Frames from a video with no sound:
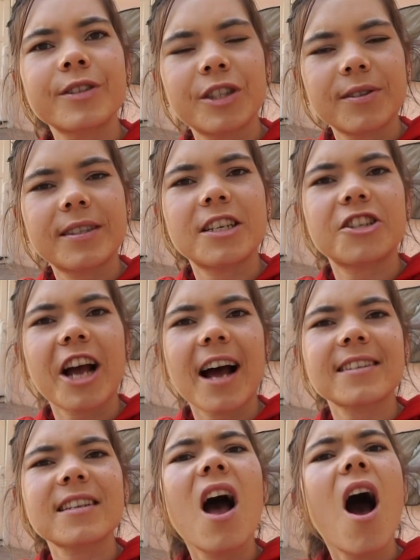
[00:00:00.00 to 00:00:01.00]
So says
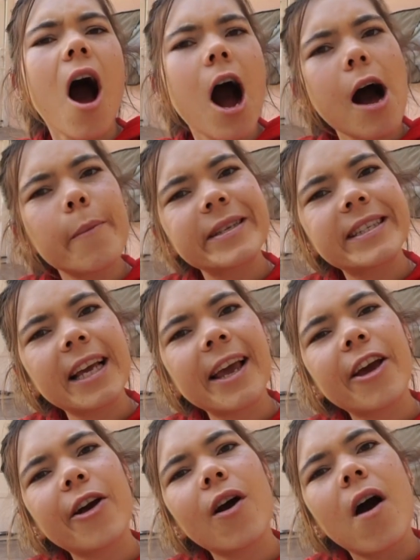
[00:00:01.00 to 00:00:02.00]
Jax. I'ma
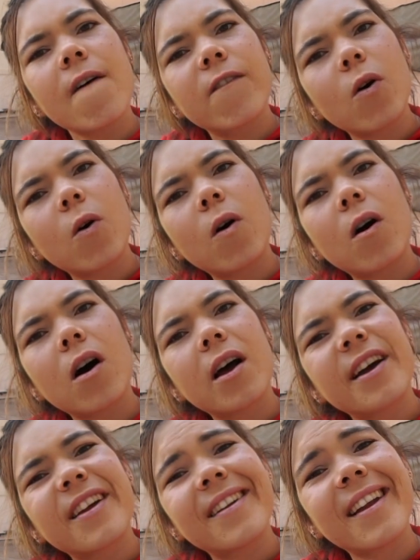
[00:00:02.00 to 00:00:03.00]
see you for
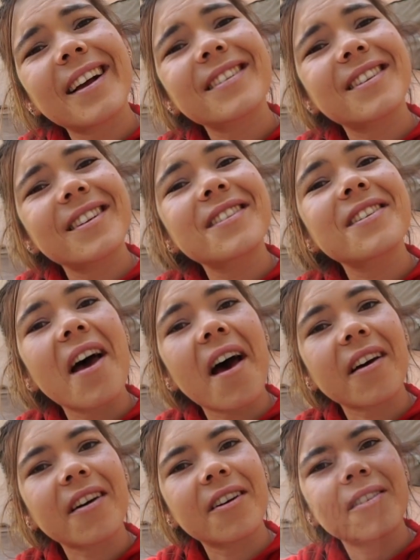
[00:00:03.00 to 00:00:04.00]
next
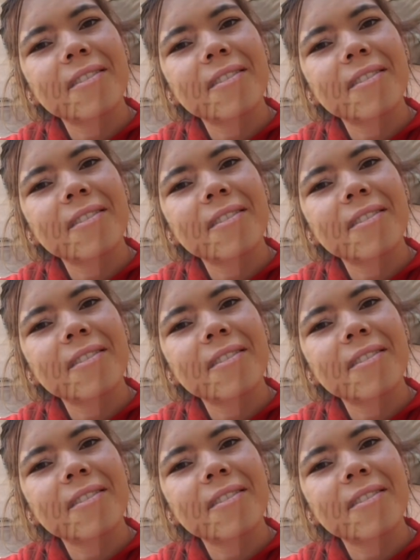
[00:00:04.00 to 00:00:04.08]
snack.